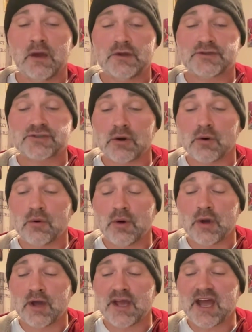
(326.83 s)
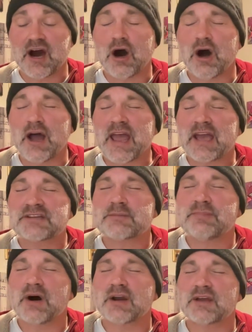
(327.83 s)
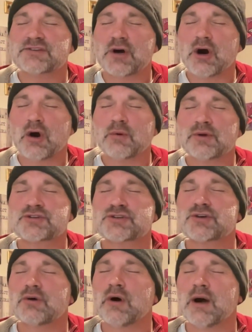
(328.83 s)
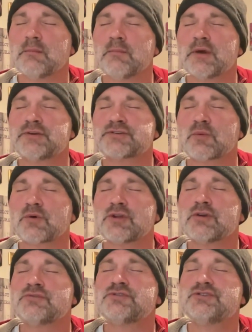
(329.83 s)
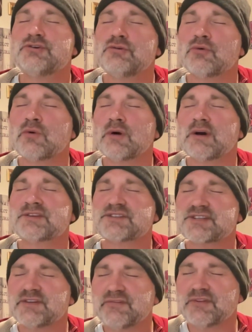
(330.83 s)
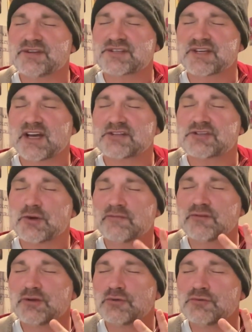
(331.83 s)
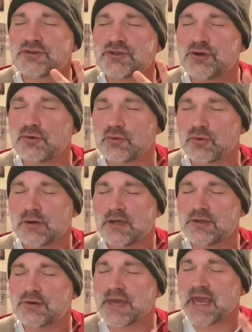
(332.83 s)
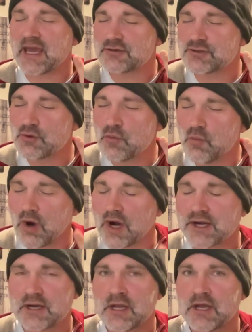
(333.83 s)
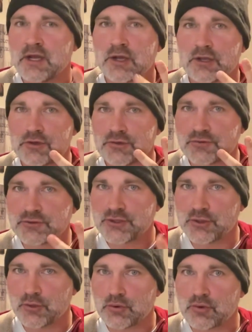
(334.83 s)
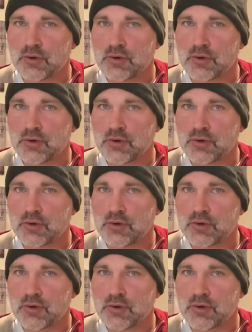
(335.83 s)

So antibodies always show up. So when you do a syphilis test, you have to do two. You can't do one, you do two.